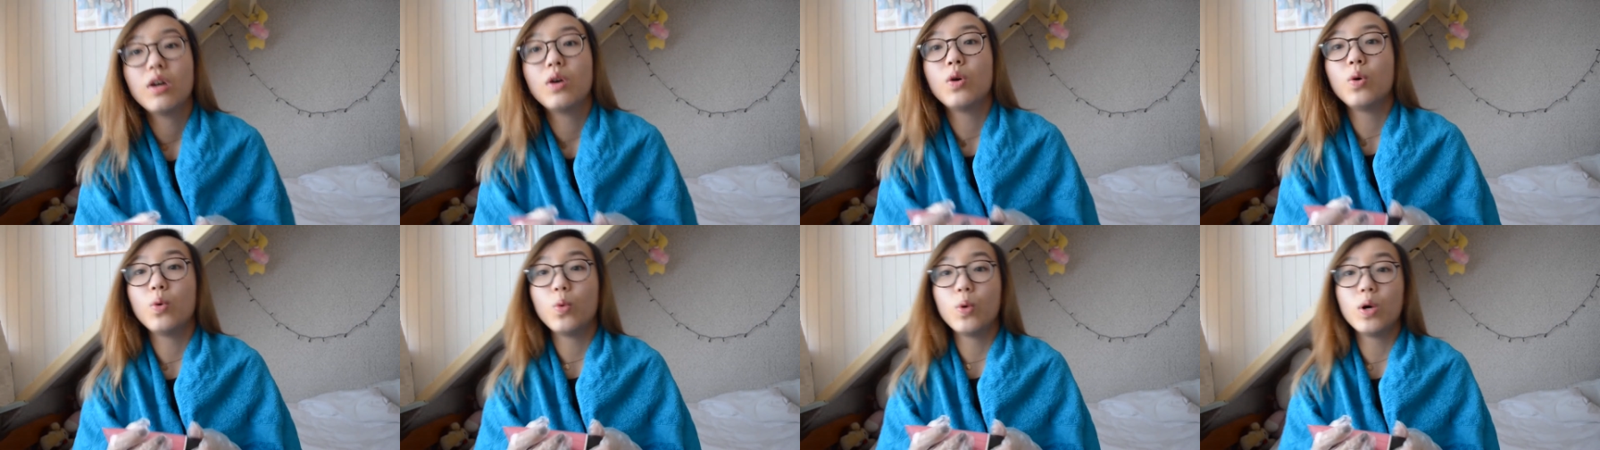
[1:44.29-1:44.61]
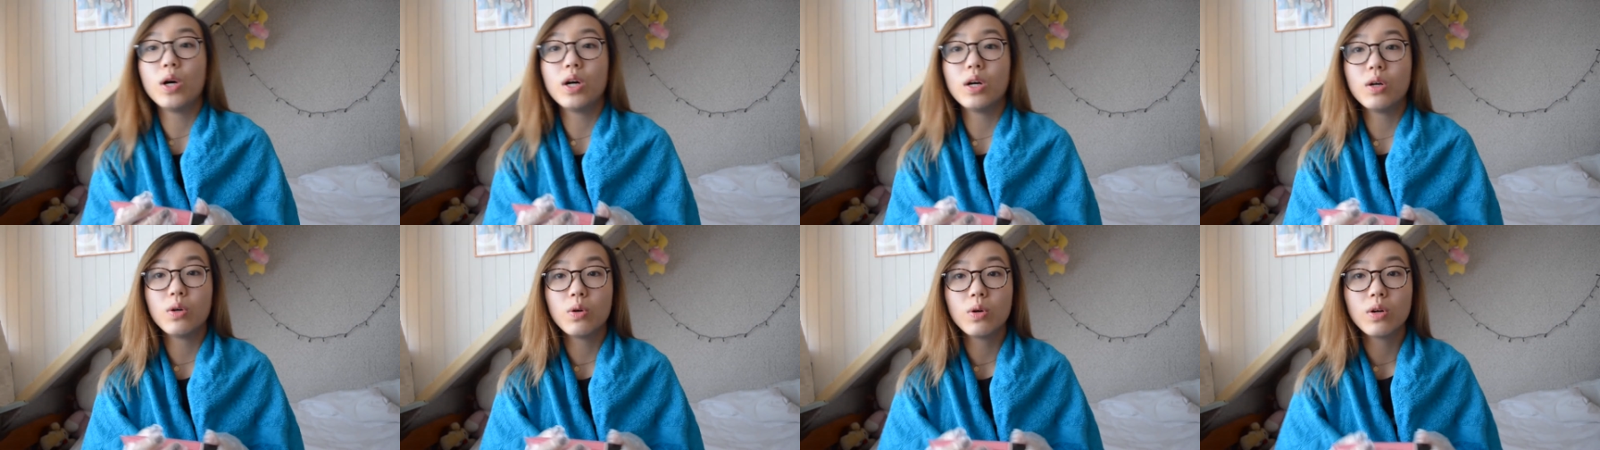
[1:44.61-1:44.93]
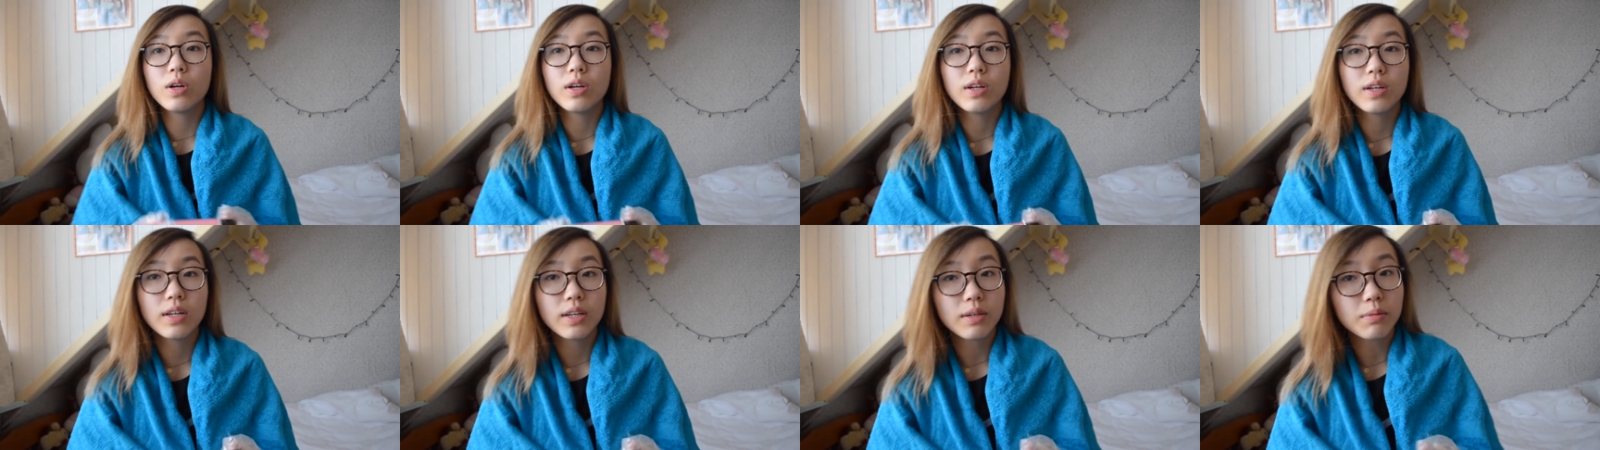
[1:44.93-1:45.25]
Well,
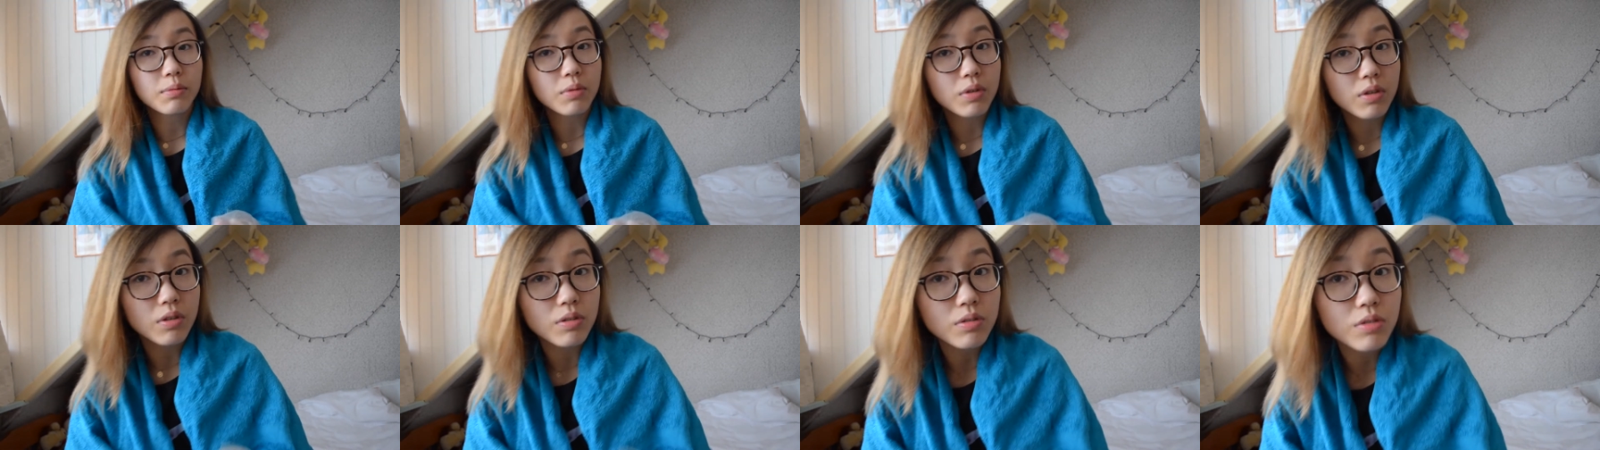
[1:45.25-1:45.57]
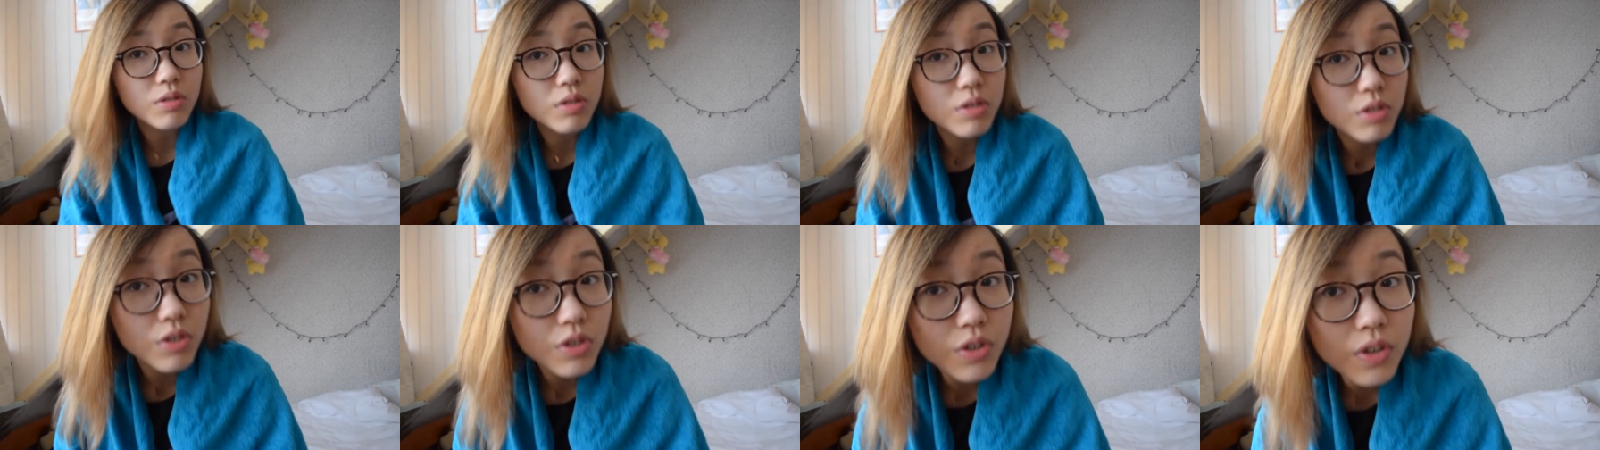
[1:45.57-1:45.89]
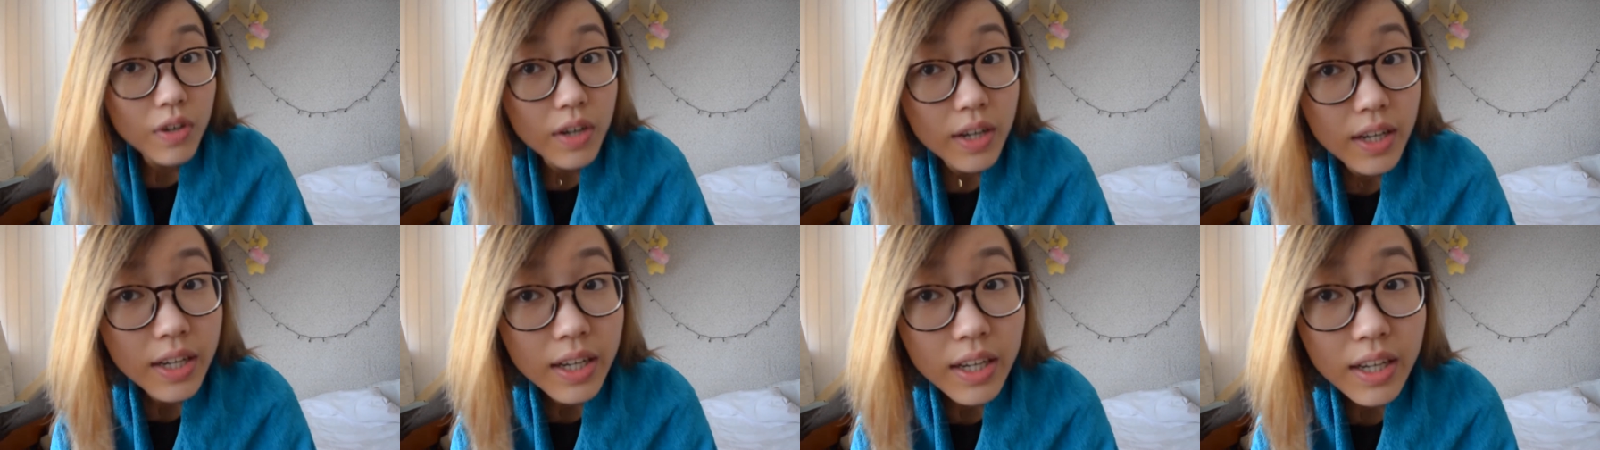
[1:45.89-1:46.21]
I'm going to
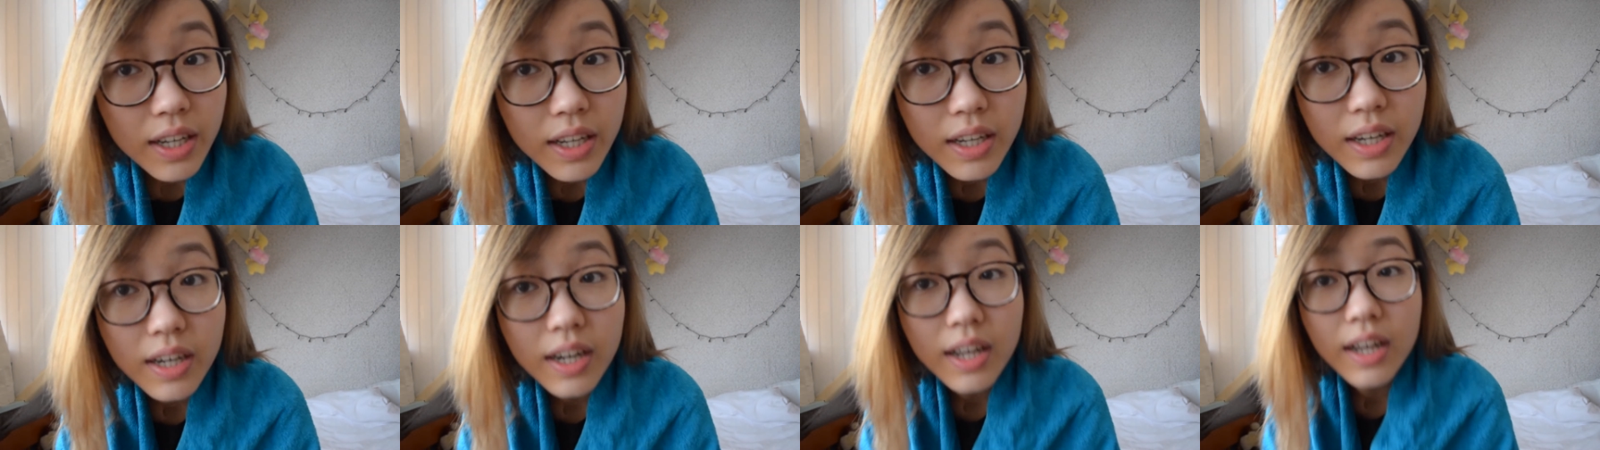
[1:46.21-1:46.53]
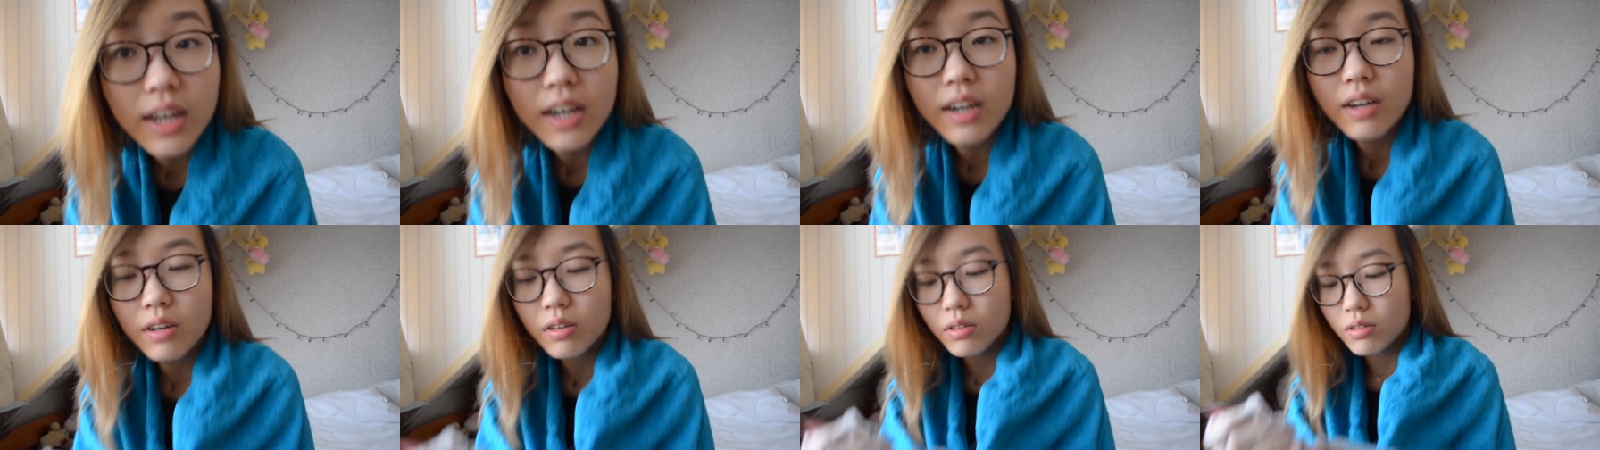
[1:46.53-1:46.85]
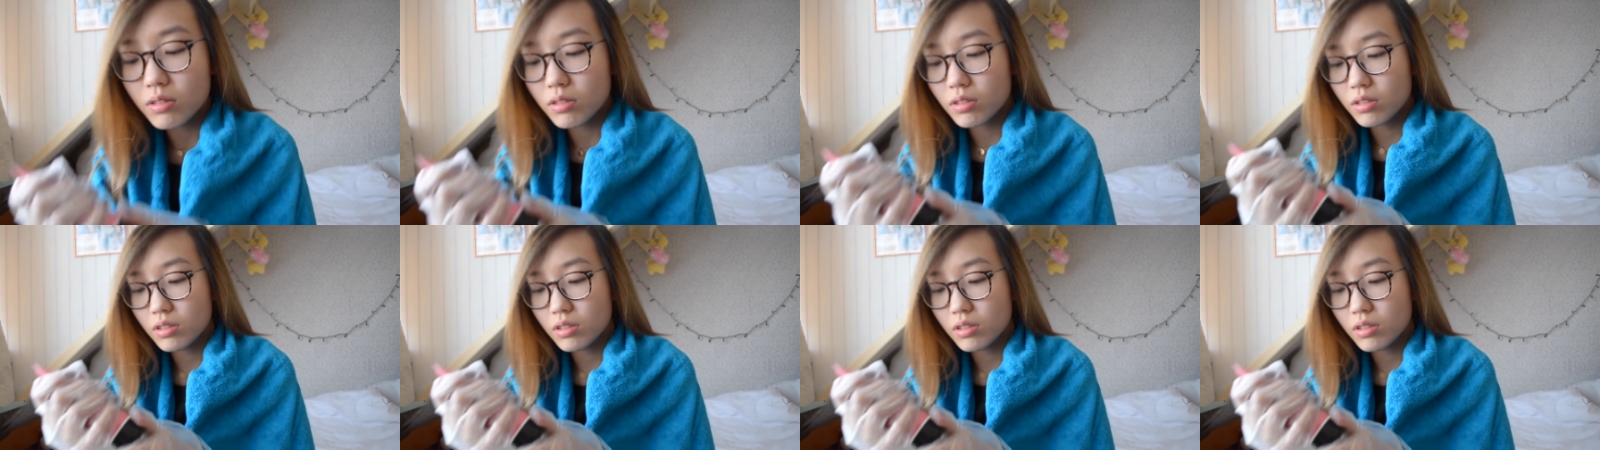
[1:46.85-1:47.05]
try it out.